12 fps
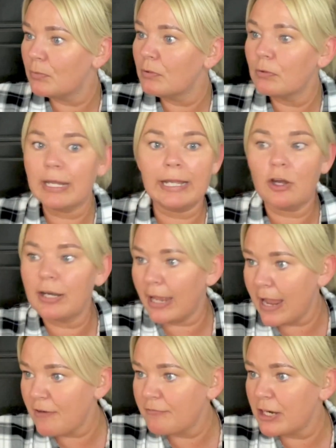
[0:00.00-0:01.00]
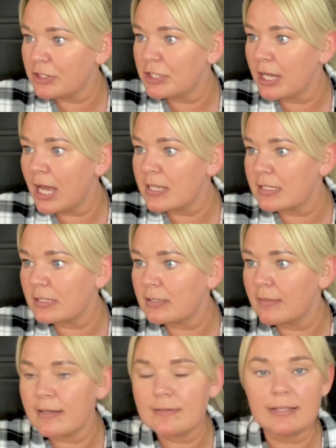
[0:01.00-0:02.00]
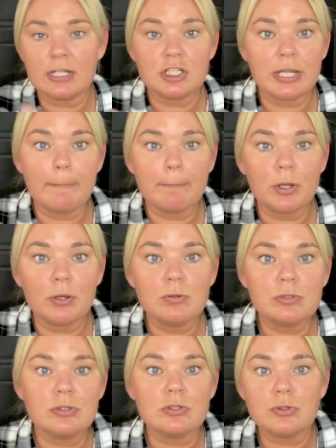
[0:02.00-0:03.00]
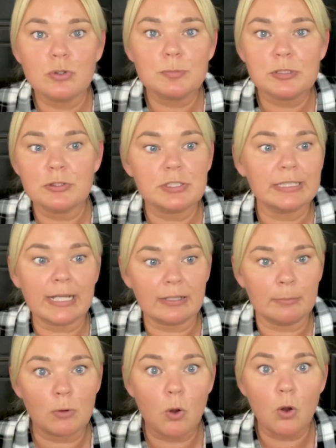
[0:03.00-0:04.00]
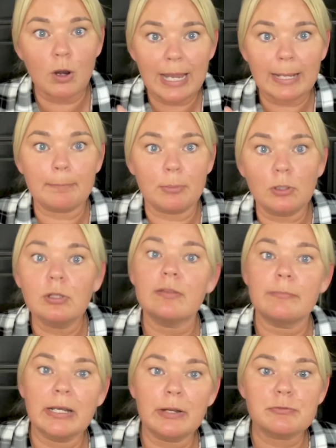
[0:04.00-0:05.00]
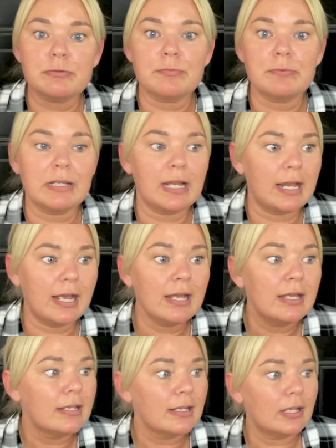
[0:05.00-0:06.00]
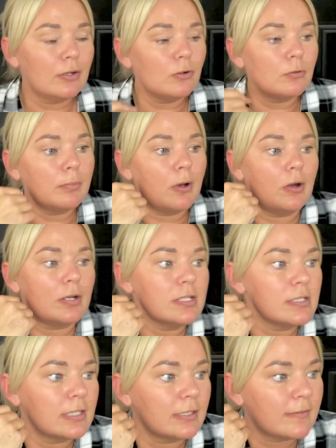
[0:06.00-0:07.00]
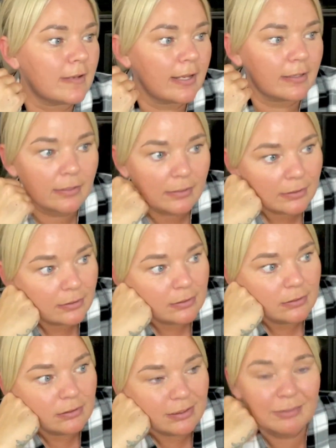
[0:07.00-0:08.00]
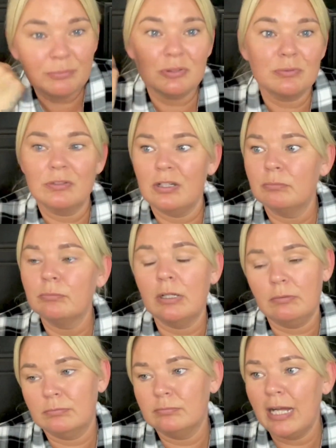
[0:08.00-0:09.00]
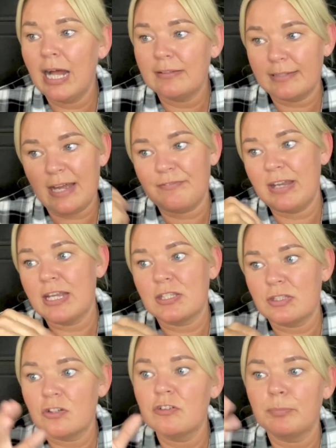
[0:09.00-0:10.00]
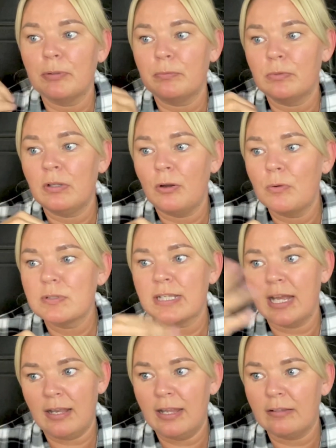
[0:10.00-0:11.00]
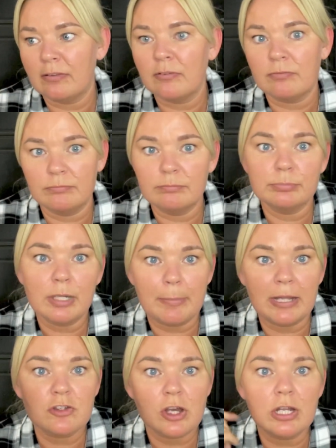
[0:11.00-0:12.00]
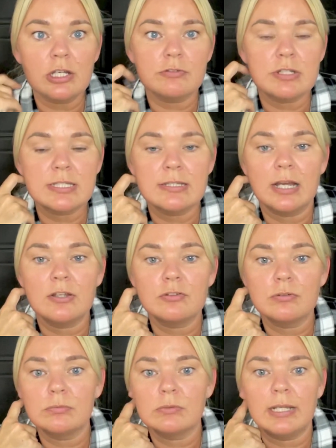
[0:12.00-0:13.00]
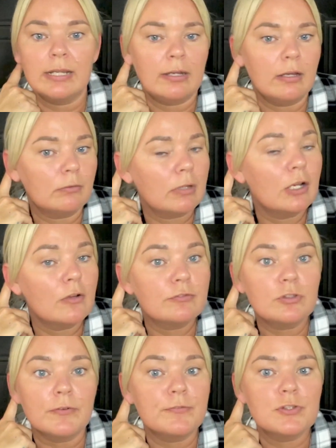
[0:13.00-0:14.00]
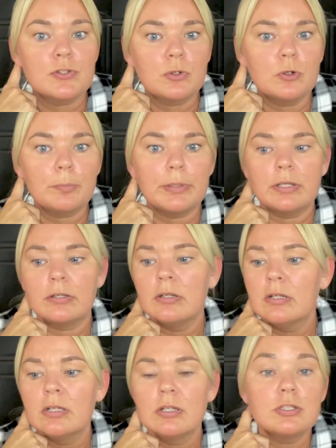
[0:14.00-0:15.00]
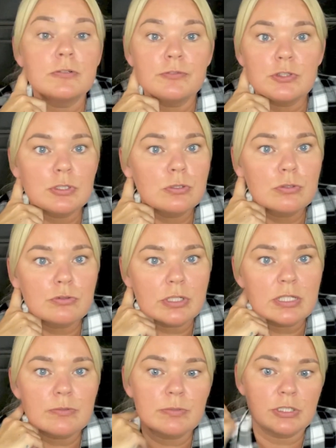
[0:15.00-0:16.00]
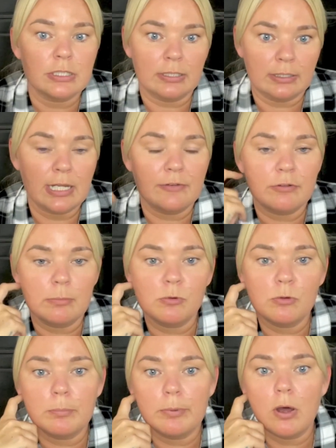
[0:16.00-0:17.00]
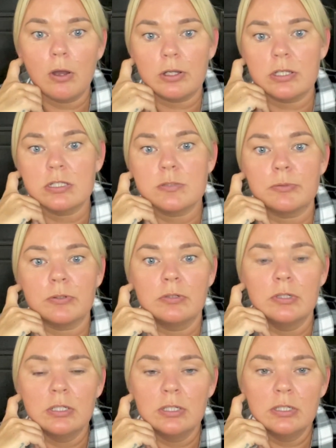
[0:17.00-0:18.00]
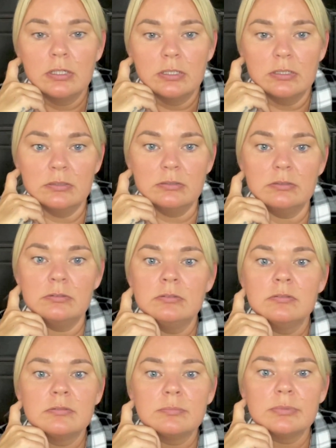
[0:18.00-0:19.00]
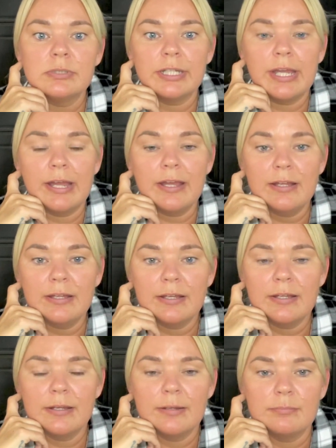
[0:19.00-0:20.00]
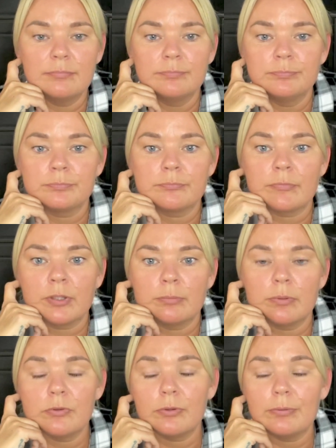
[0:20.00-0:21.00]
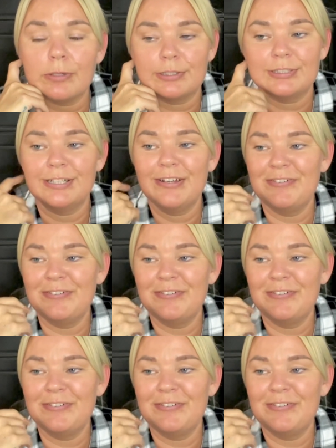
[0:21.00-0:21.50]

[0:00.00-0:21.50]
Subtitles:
Though, on air fresheners and things like shampoos and soaps, I used to get them all bulk when I was with me nana in Home Bargains, and it's and we don't, Aldi have nice stuff, we'll always get the proper toiletries and that, don't we? I love Dove soap and Dove deodorants, which I get from Home Bargains, but but yeah, what was the question?